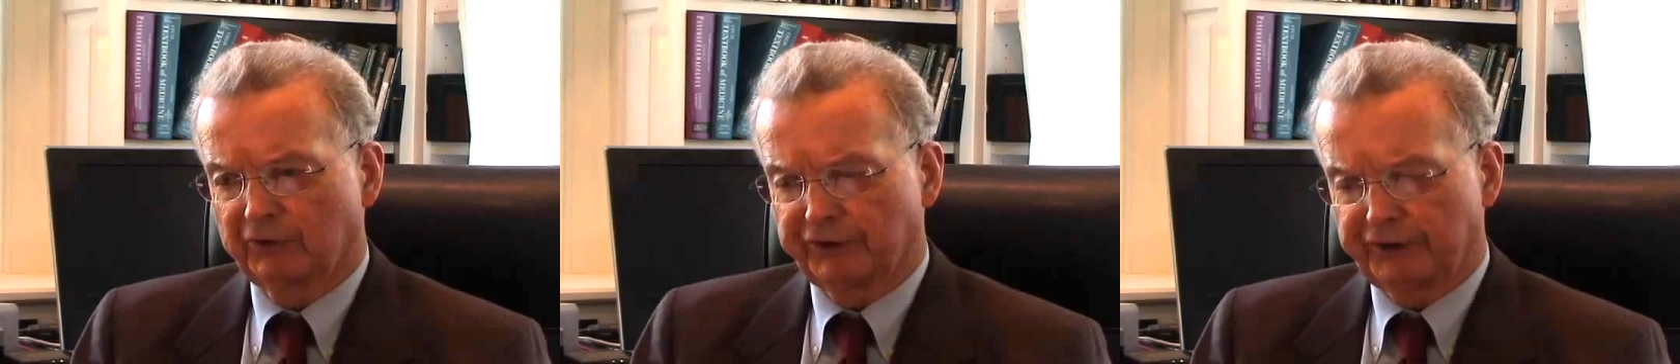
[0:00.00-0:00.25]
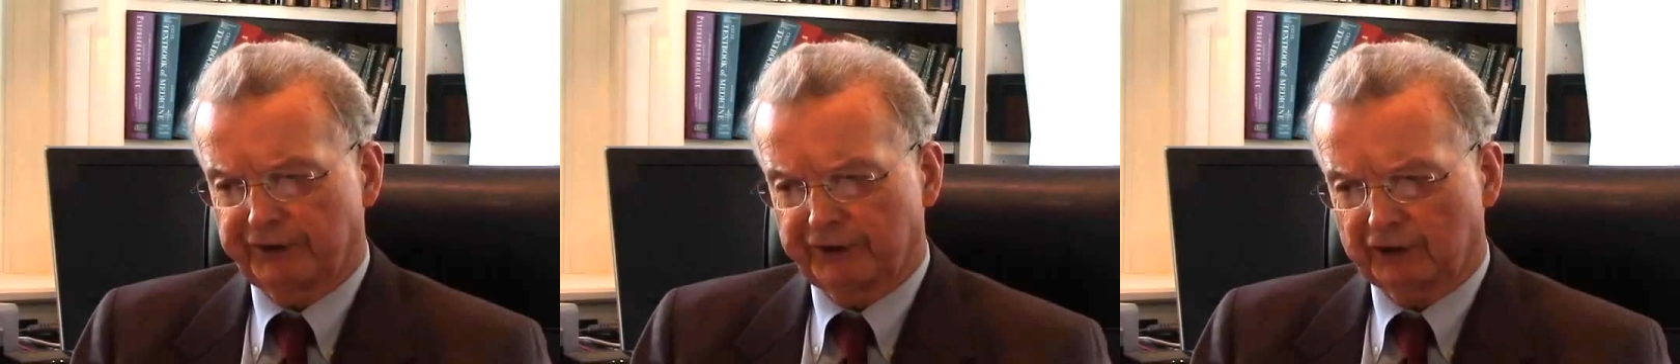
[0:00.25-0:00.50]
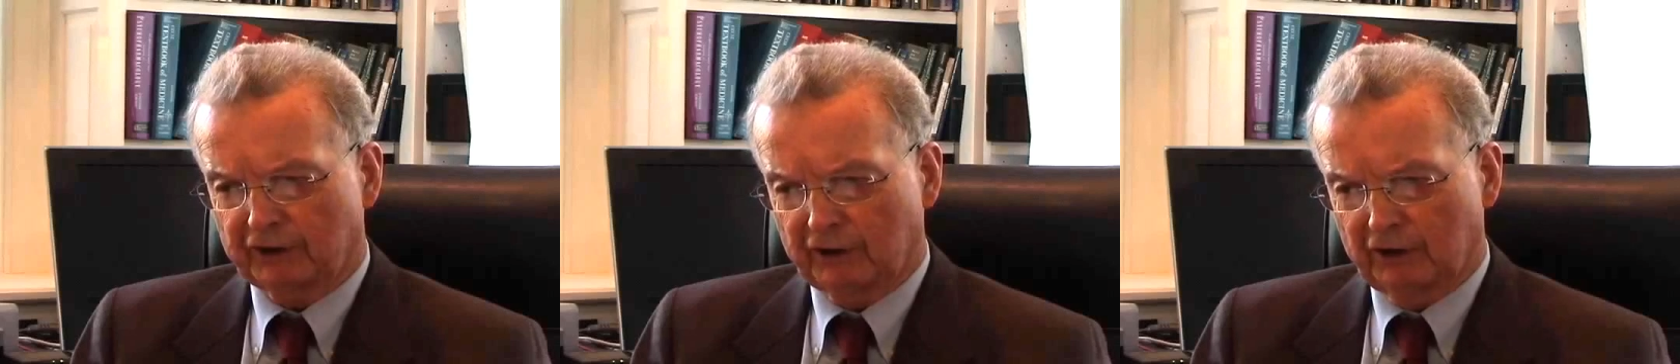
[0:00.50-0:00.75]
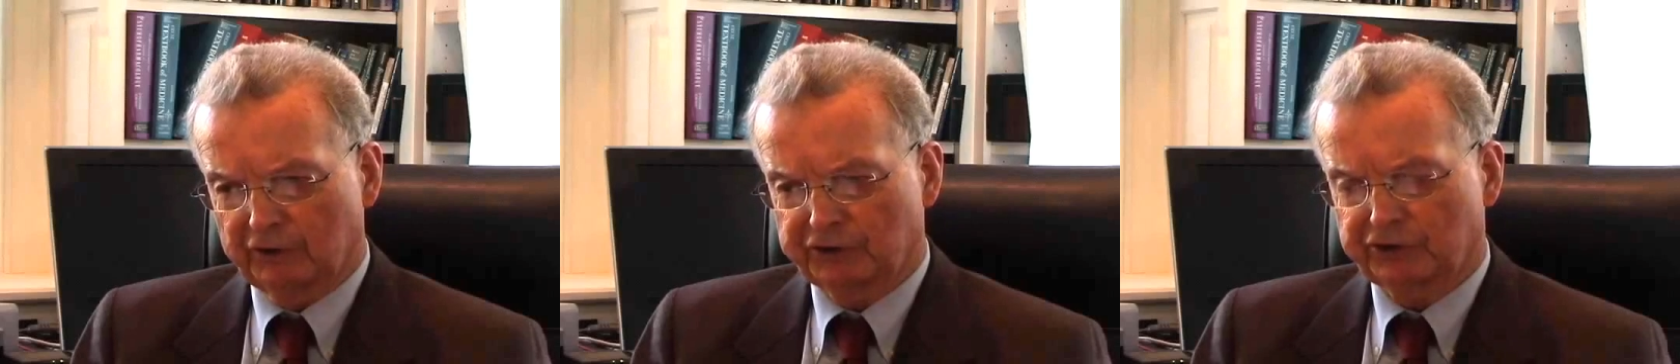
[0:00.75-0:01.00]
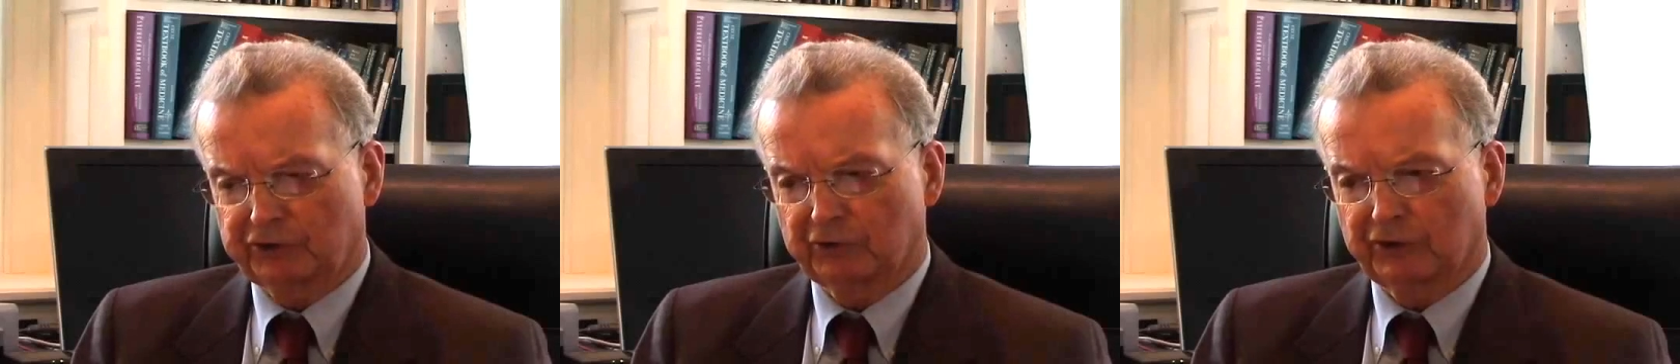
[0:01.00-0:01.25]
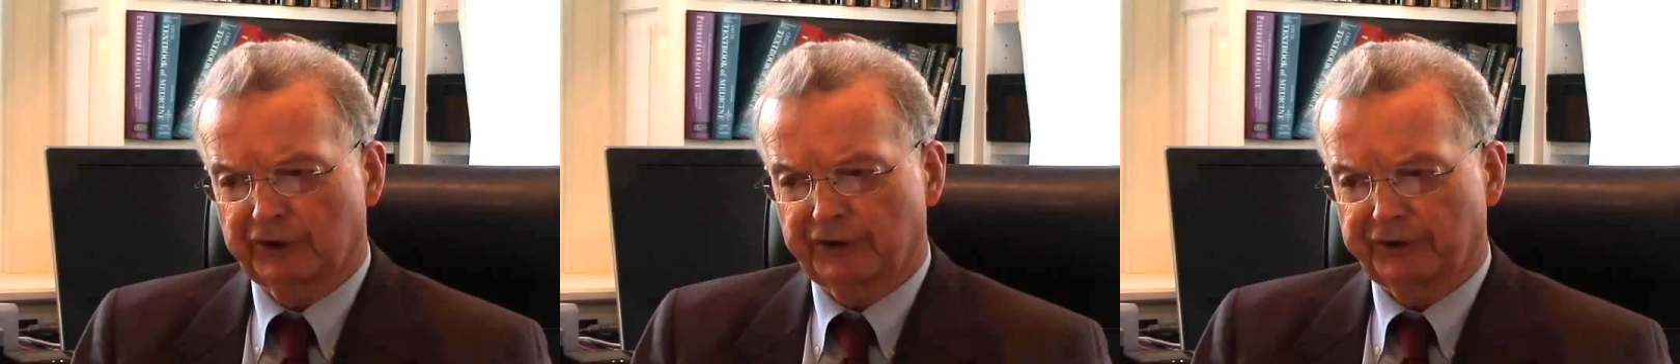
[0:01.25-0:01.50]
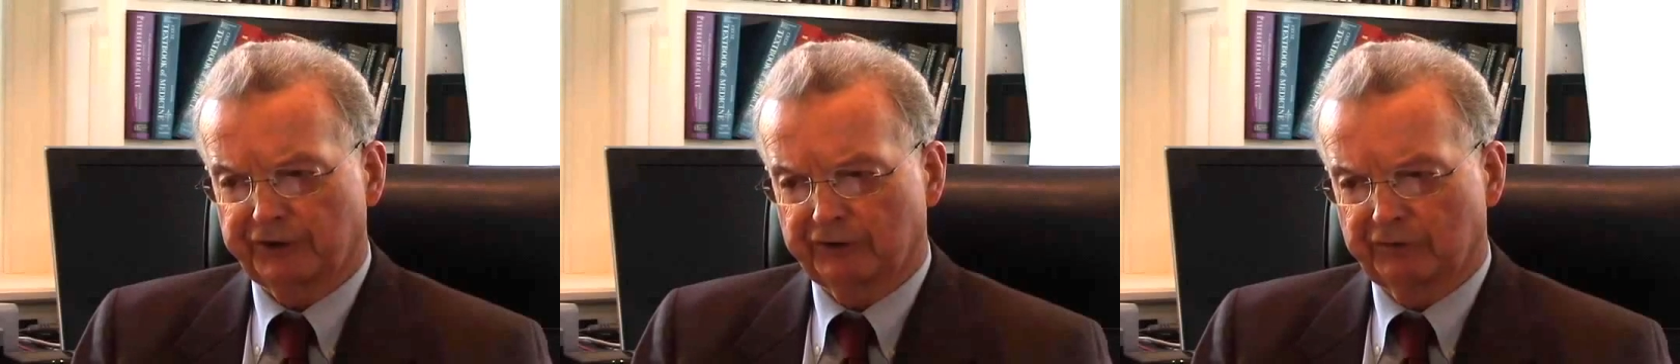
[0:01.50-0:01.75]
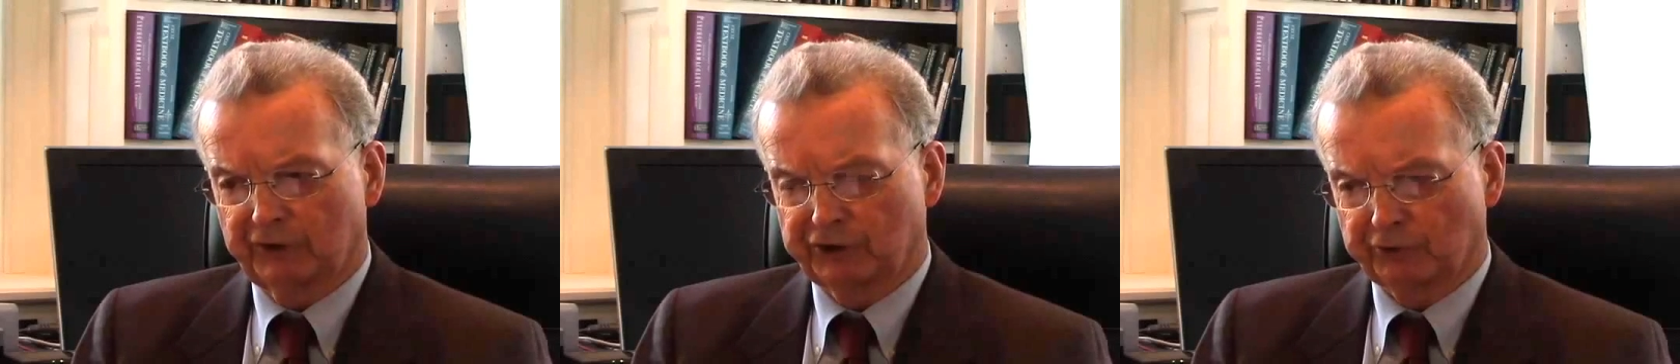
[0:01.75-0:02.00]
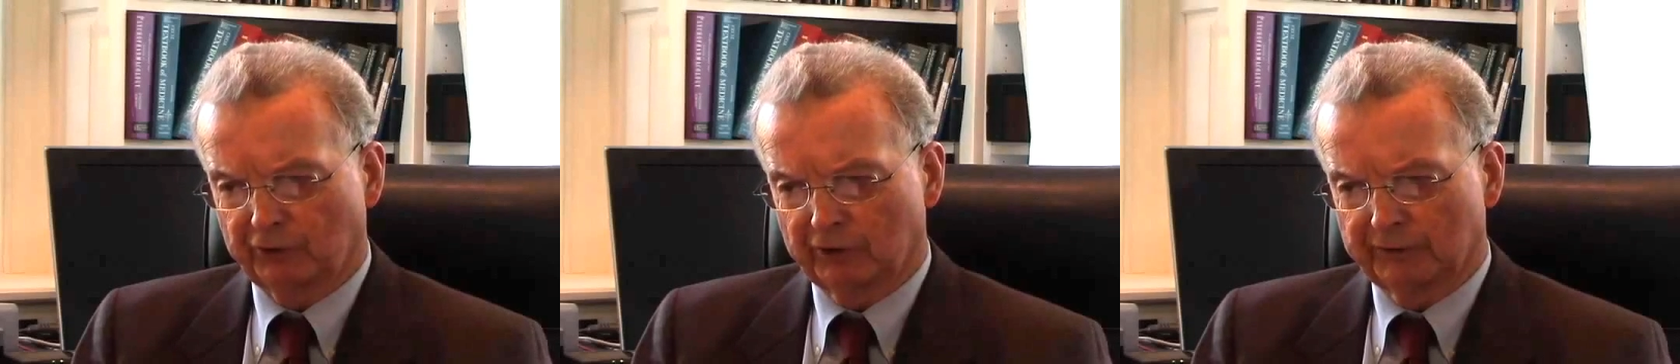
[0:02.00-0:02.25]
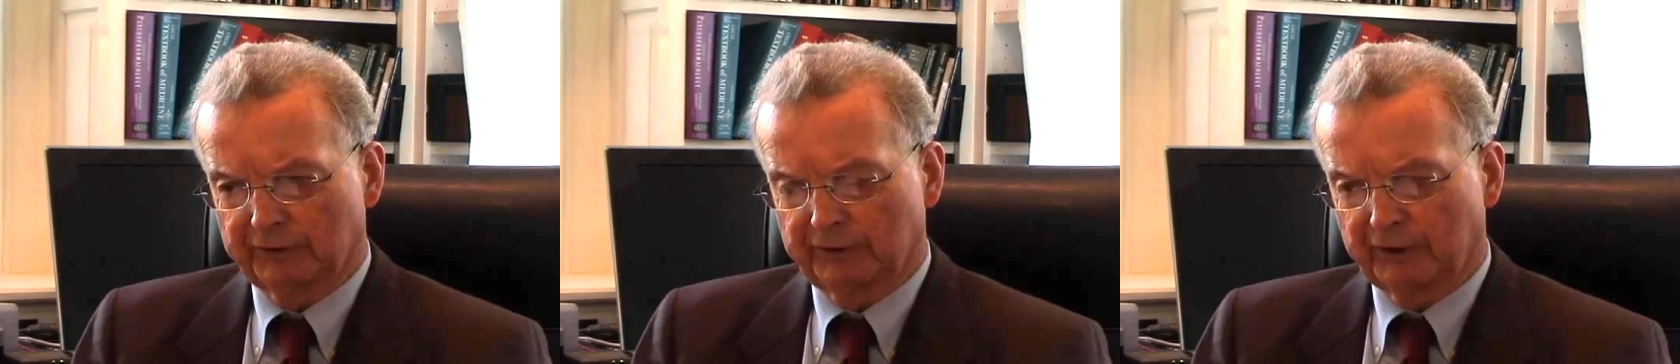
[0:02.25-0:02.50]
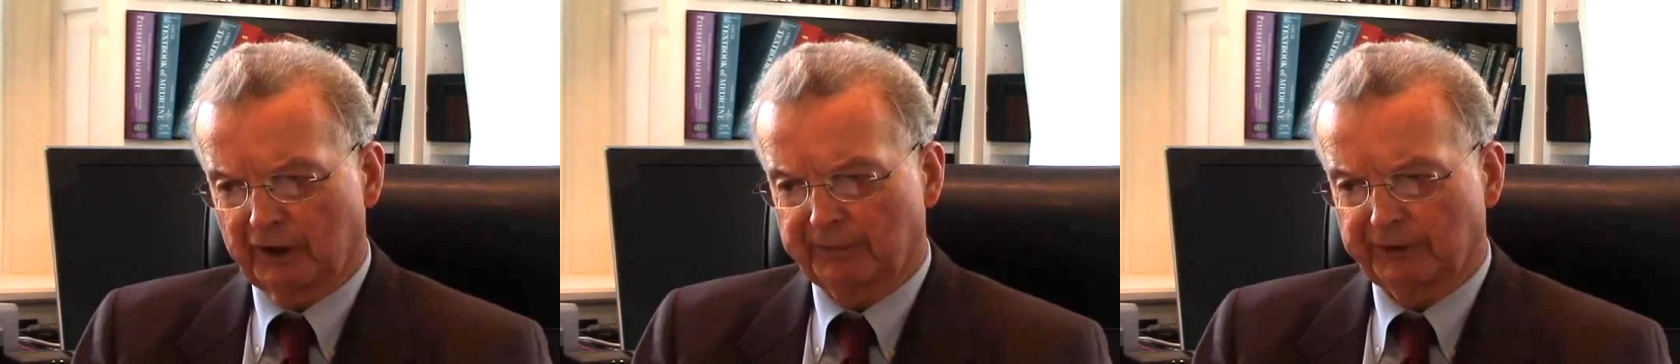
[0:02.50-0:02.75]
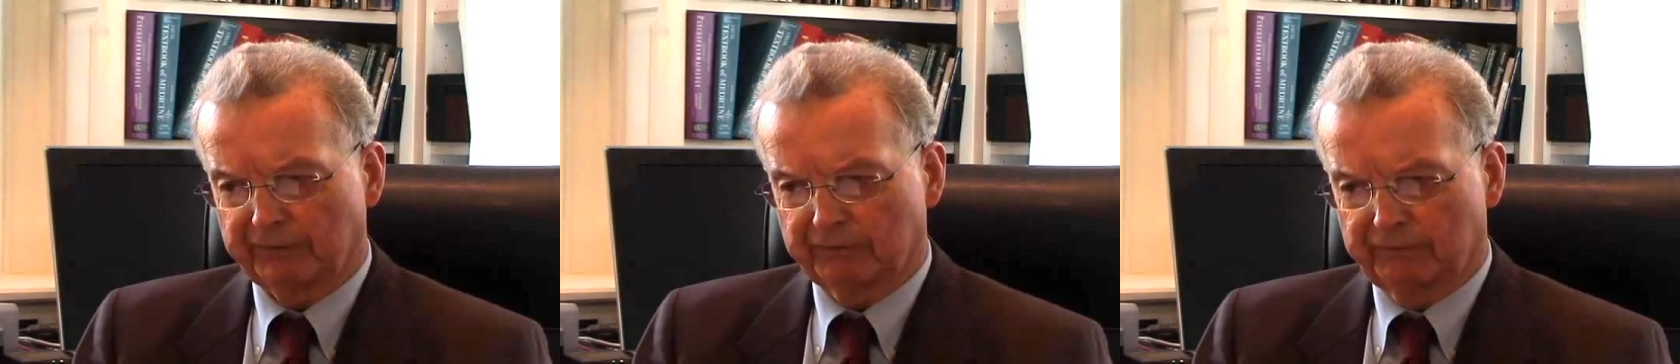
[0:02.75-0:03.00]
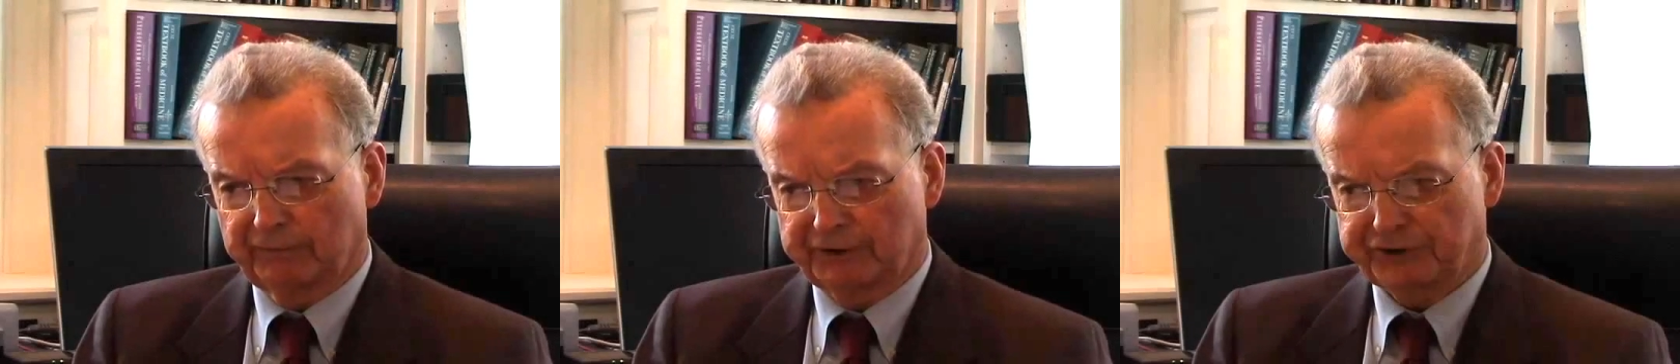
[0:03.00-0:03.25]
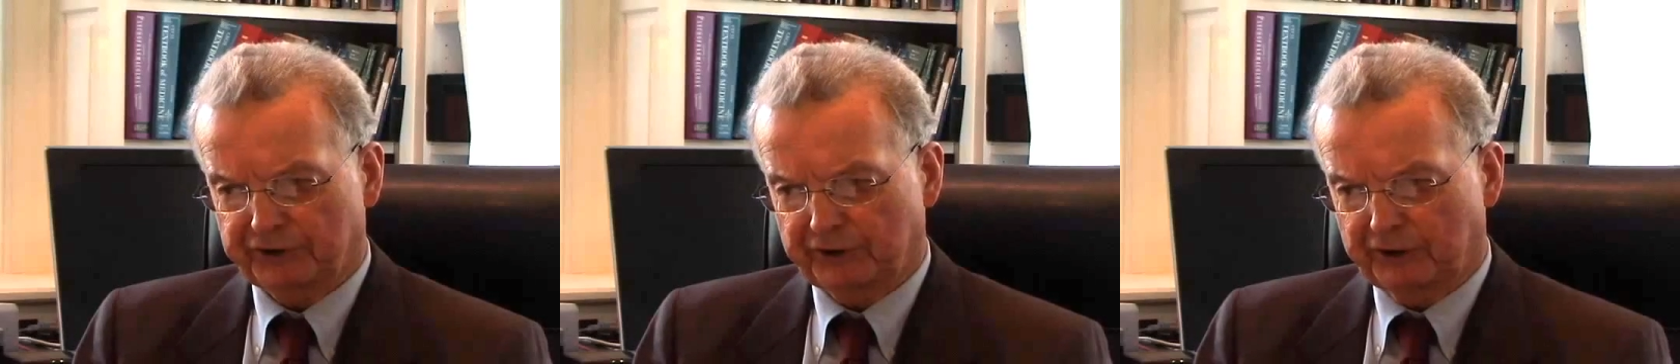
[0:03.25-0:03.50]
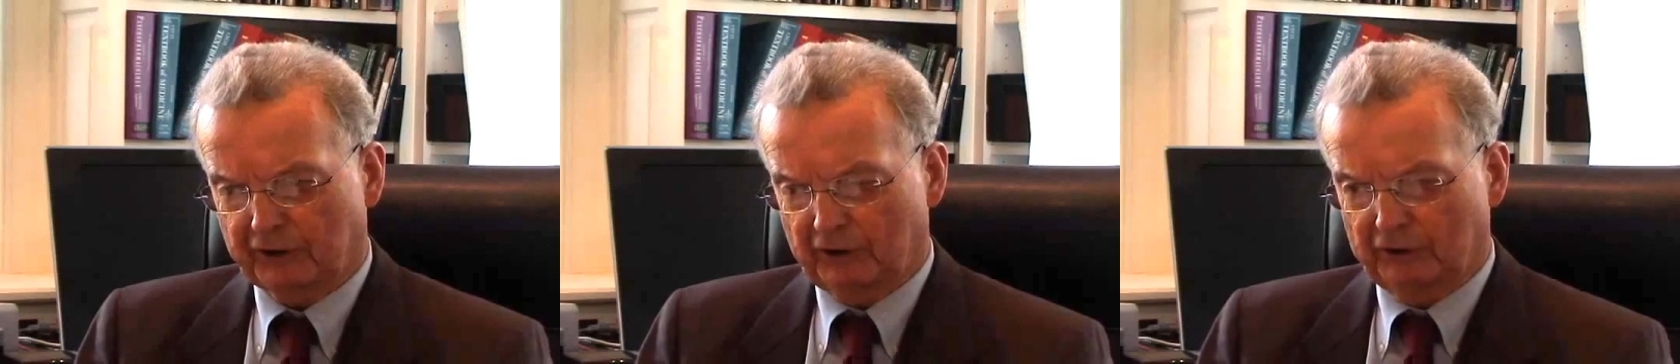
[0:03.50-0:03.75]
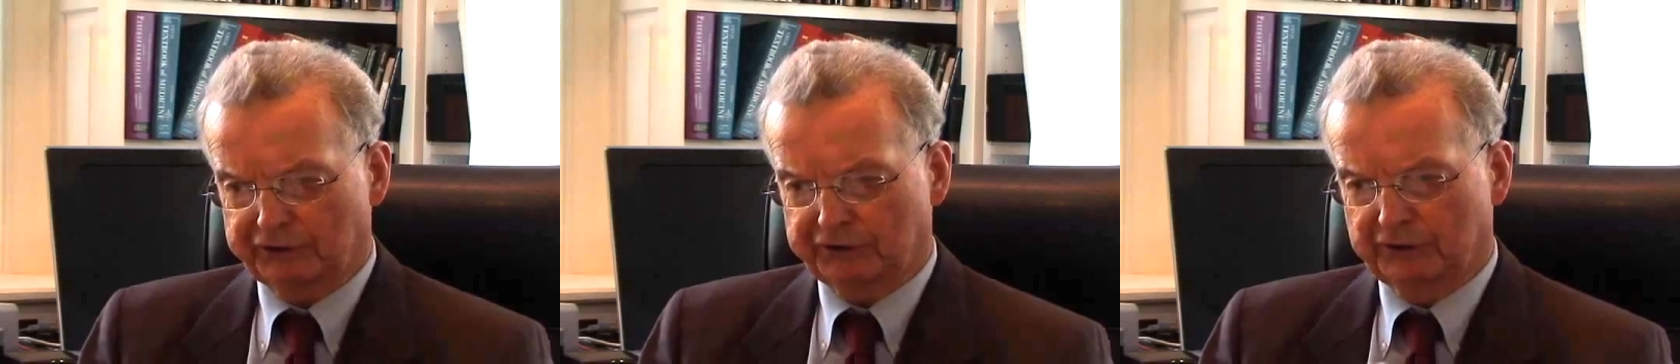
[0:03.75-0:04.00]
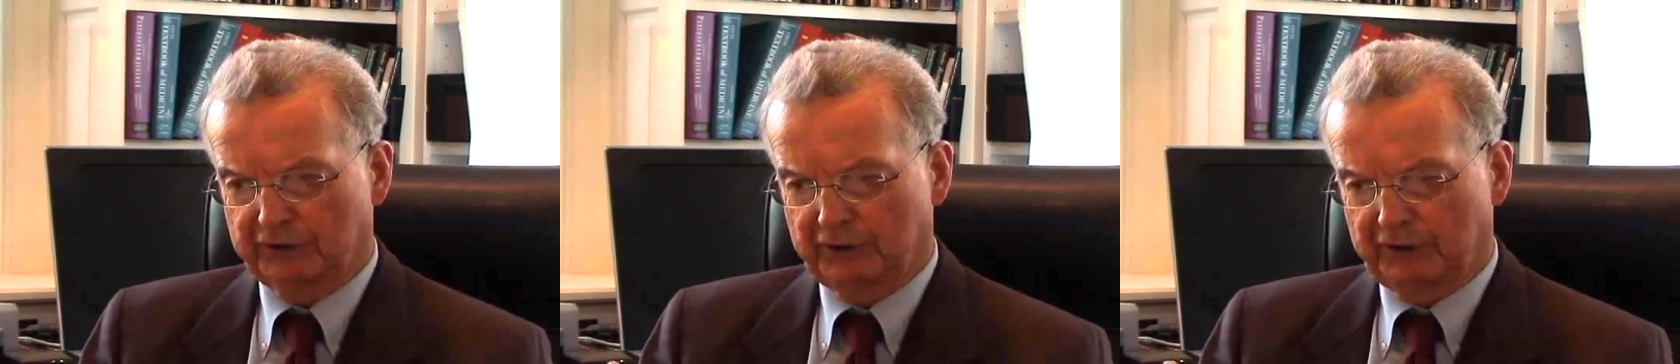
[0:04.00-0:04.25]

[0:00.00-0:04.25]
when they get close to another individual. I mean physically close.